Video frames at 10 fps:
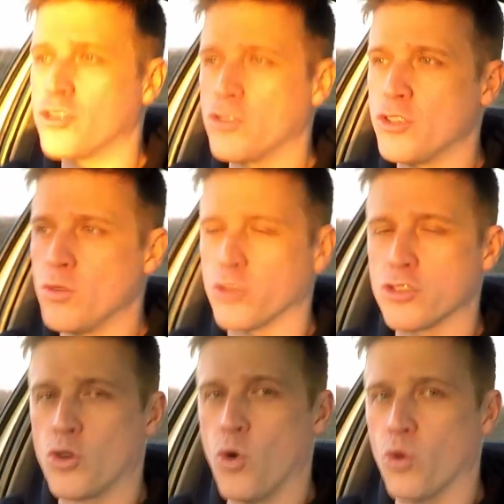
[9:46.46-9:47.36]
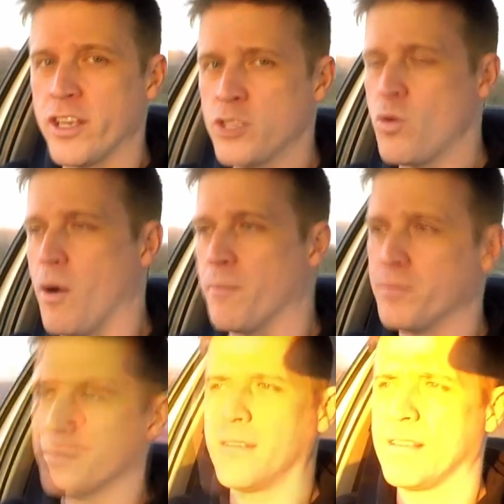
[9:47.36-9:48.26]
do you want to call this one?
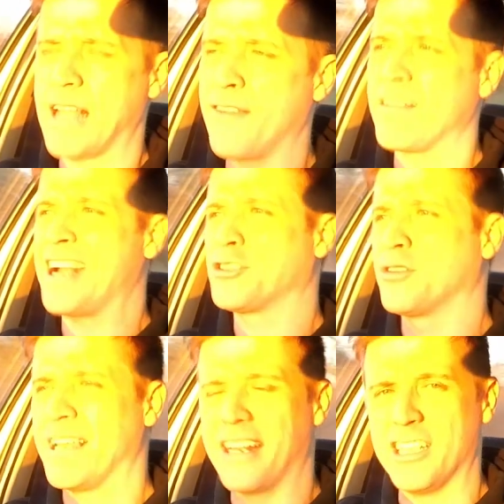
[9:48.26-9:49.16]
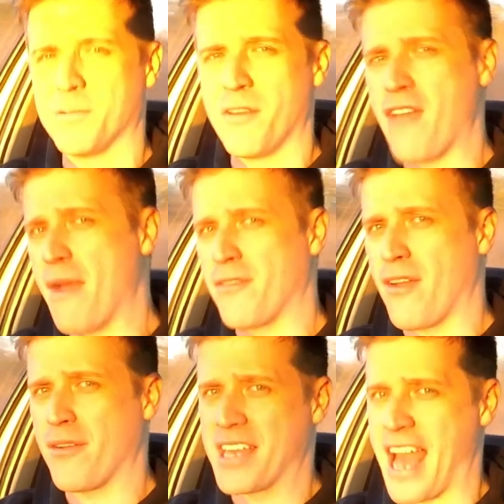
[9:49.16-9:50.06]
Now, naturally, it needs to be very,
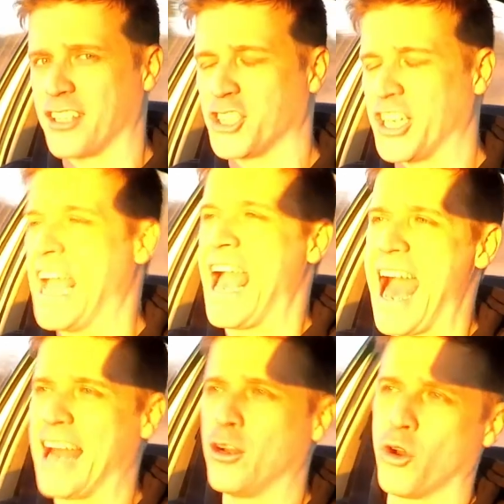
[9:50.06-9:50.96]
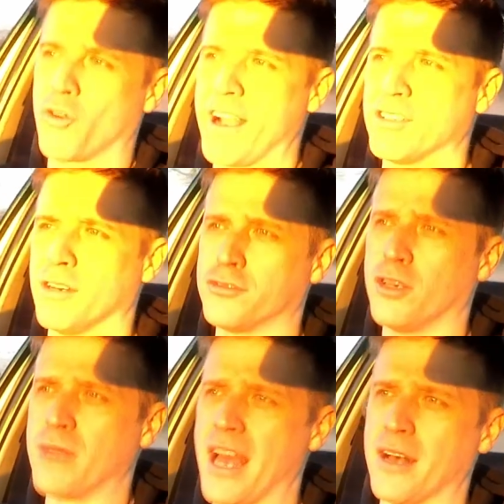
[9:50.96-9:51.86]
very catchy and look great on
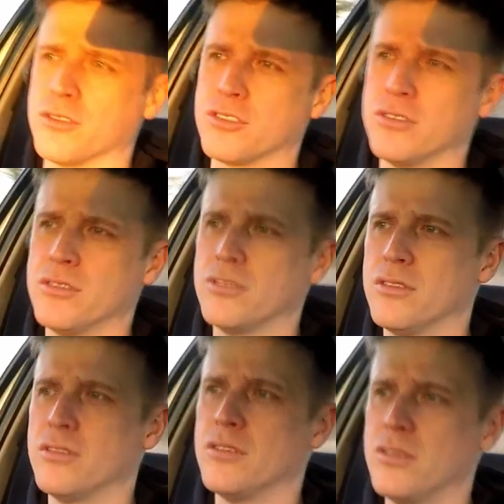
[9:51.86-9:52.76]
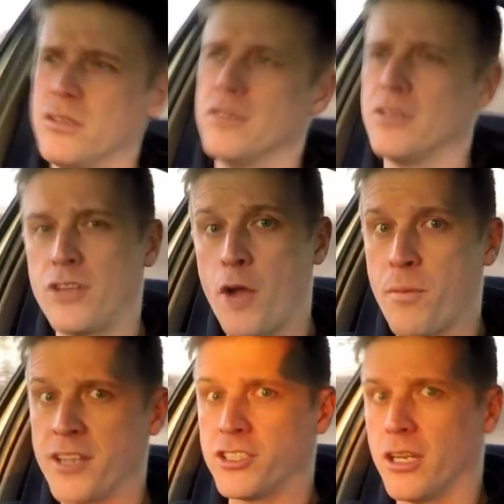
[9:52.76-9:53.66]
thumbnails. No
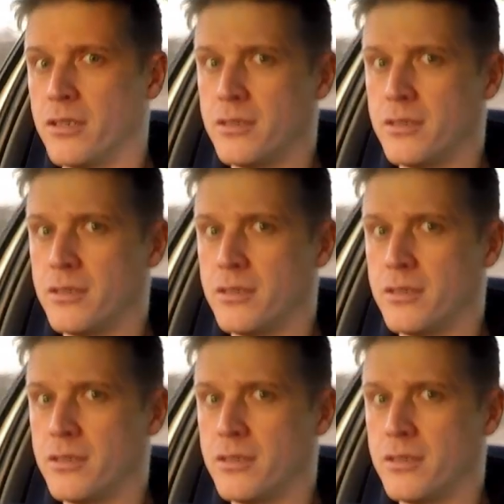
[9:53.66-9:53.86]
pressure.